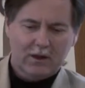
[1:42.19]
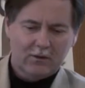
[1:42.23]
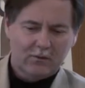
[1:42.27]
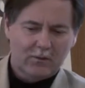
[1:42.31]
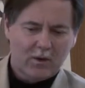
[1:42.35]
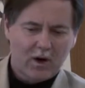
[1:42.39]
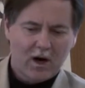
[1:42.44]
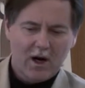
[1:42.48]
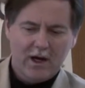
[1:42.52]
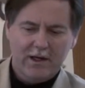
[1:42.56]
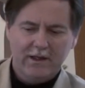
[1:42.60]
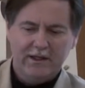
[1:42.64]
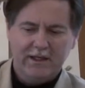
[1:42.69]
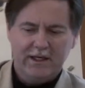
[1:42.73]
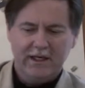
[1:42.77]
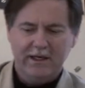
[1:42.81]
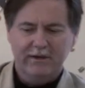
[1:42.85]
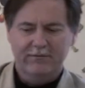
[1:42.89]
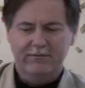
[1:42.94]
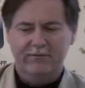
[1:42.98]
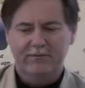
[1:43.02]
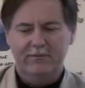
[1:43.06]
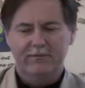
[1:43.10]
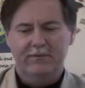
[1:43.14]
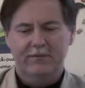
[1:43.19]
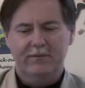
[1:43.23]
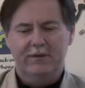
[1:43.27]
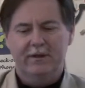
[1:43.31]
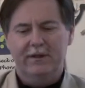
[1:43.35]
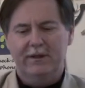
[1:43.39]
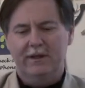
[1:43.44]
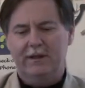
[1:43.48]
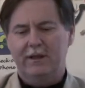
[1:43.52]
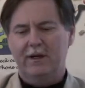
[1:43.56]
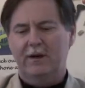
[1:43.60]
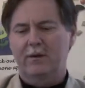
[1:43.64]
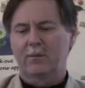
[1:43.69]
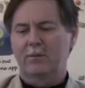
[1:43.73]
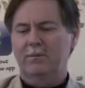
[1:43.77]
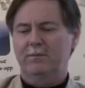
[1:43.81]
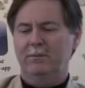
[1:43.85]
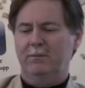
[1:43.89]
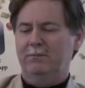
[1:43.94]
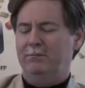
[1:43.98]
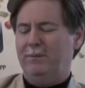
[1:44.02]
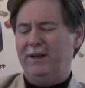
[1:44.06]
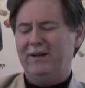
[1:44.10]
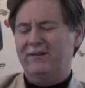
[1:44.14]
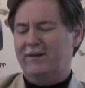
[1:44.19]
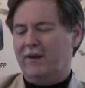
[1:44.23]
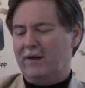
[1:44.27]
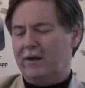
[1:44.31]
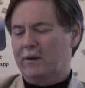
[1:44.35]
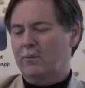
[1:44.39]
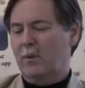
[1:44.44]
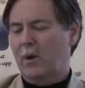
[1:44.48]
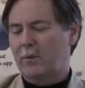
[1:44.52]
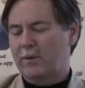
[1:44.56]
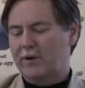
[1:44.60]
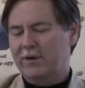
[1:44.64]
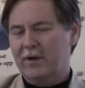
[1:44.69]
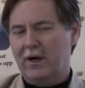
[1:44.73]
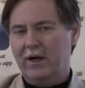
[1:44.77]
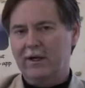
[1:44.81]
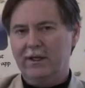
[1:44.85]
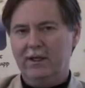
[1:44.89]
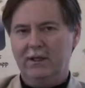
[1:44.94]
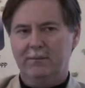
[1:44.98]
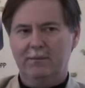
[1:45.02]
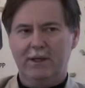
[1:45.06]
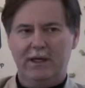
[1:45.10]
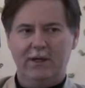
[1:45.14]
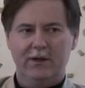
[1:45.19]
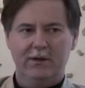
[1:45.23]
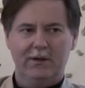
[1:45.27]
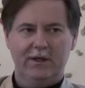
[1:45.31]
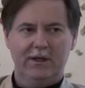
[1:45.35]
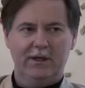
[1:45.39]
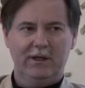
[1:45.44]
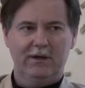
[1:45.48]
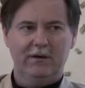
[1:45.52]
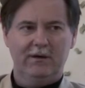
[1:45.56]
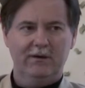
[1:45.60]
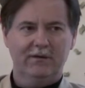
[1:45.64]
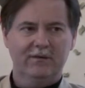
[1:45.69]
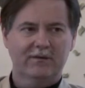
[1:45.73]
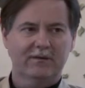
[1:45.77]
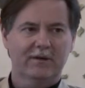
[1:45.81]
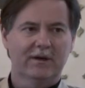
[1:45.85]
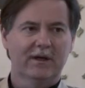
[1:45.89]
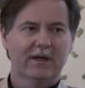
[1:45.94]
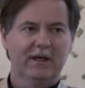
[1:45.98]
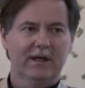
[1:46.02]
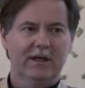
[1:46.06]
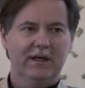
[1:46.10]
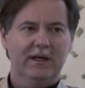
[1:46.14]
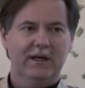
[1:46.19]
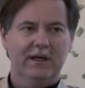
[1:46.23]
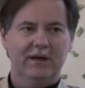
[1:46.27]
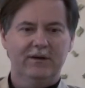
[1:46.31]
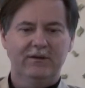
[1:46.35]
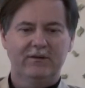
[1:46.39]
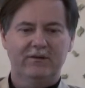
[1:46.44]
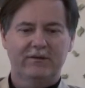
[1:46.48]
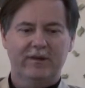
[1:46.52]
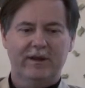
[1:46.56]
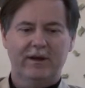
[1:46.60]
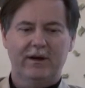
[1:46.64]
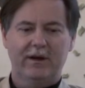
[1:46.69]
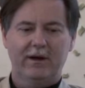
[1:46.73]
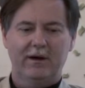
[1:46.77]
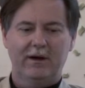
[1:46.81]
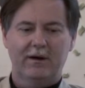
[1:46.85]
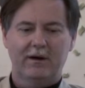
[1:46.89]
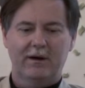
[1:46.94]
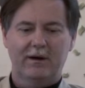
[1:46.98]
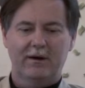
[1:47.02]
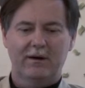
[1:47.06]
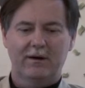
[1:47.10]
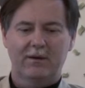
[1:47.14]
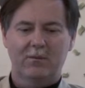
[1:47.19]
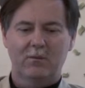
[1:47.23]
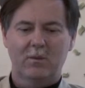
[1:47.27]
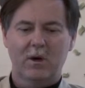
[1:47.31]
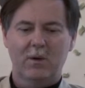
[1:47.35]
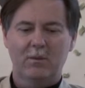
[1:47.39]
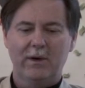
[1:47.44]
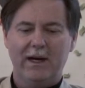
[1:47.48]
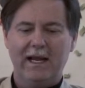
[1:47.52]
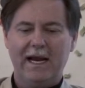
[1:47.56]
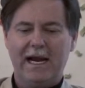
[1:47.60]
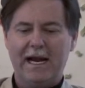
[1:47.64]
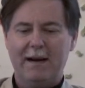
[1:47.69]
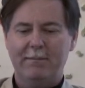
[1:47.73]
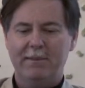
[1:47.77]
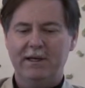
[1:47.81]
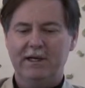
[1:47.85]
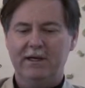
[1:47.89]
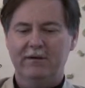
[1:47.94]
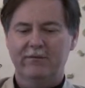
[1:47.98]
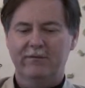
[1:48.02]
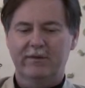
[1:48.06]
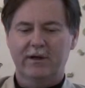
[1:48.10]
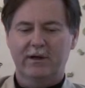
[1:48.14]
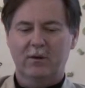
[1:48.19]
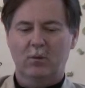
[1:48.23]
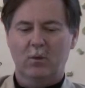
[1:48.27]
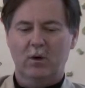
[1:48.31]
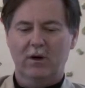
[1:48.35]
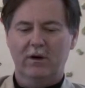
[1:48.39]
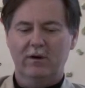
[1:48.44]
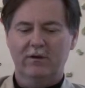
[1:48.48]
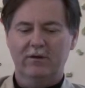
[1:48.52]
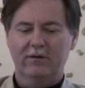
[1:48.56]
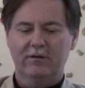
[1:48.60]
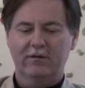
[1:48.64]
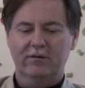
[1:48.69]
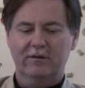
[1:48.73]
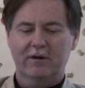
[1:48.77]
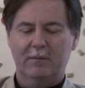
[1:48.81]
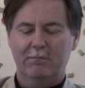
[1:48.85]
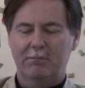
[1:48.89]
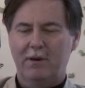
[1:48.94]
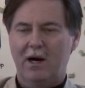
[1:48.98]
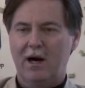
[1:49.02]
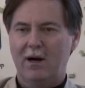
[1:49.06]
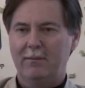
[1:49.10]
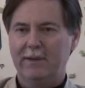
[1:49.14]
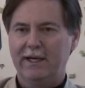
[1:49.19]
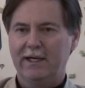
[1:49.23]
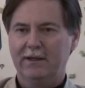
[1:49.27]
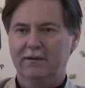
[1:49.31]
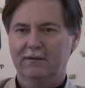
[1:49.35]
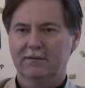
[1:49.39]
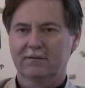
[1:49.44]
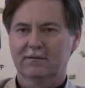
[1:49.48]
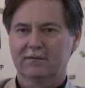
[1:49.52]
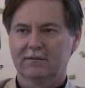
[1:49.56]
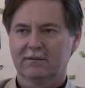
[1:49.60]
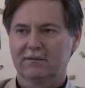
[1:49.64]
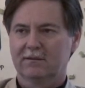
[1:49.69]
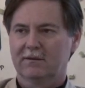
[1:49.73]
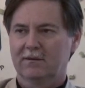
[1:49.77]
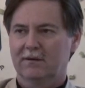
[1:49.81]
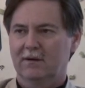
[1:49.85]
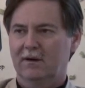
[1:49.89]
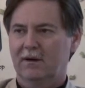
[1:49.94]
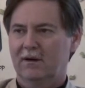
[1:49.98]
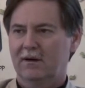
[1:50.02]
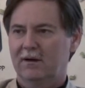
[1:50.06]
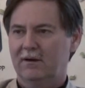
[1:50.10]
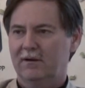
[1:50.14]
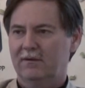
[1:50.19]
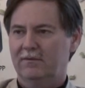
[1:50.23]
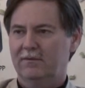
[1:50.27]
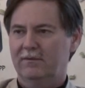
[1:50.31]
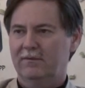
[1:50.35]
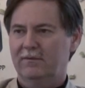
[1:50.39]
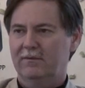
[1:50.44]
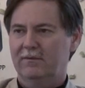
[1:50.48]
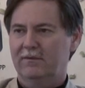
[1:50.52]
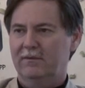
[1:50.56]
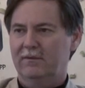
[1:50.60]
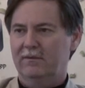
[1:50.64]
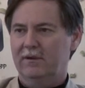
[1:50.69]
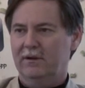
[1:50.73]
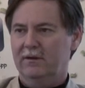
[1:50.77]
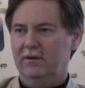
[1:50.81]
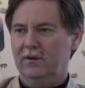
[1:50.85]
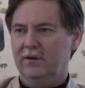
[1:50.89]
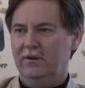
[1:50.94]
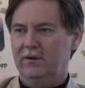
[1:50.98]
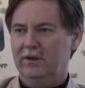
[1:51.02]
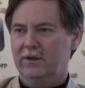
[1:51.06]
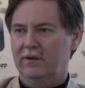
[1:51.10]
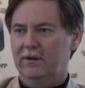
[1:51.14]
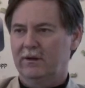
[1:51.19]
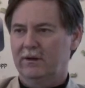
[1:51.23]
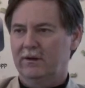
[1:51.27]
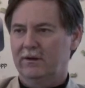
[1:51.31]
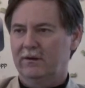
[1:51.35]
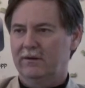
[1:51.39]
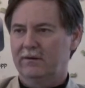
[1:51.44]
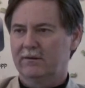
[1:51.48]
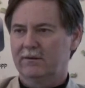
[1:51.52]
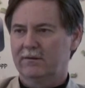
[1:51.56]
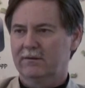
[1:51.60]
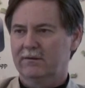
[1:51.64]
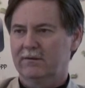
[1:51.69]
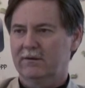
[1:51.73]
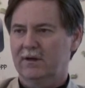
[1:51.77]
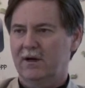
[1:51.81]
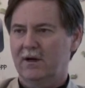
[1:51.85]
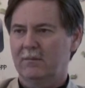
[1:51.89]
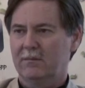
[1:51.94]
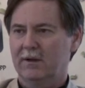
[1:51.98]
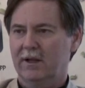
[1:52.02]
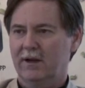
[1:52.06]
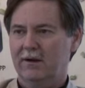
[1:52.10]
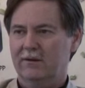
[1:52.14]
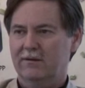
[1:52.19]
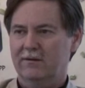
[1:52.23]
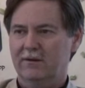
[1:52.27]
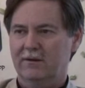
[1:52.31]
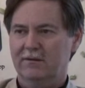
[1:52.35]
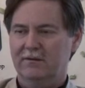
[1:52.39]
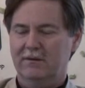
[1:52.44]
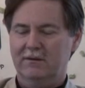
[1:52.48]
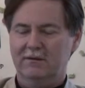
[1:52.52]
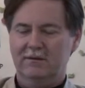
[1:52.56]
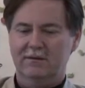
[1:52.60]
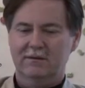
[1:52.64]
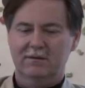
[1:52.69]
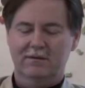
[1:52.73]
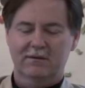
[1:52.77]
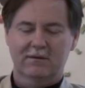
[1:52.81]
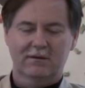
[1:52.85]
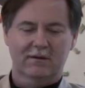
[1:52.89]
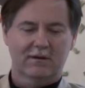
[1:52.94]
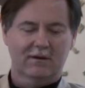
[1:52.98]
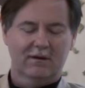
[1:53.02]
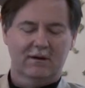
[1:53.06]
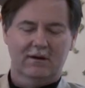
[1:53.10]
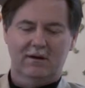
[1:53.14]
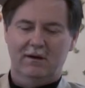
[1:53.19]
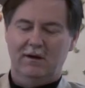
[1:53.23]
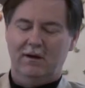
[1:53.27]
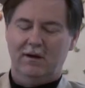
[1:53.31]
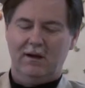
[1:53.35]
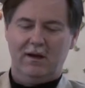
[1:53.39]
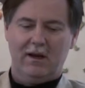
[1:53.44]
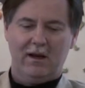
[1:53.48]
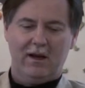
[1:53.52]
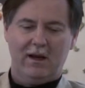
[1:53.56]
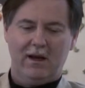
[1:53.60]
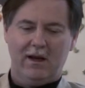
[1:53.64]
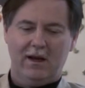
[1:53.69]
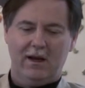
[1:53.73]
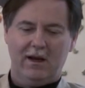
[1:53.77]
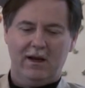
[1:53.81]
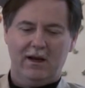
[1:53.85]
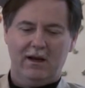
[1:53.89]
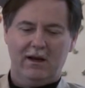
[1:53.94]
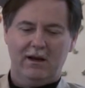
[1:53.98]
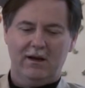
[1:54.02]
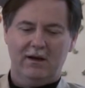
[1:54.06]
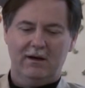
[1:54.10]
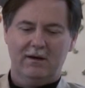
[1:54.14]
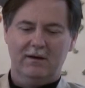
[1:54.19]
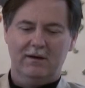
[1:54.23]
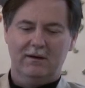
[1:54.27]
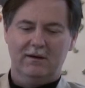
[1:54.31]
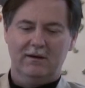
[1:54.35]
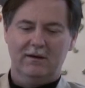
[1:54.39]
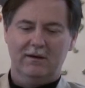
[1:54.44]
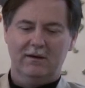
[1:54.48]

Iran, if they're basically what we're talking about is what would happen if there was a bombing of the nuclear complexes, and